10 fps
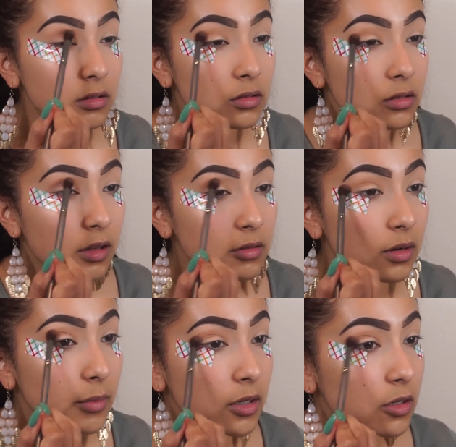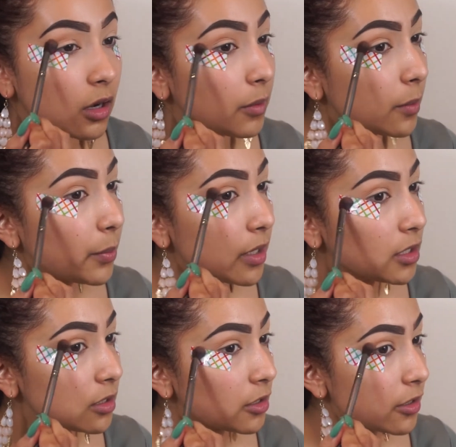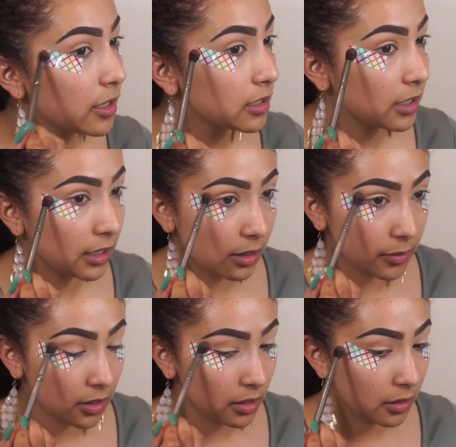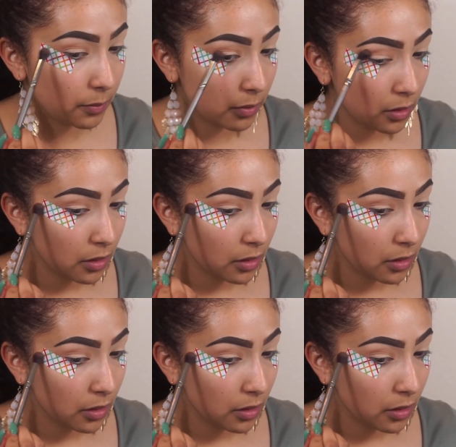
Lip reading: So that's what I'm going to do. I'm going to put it into the crease, and then I'm going to end up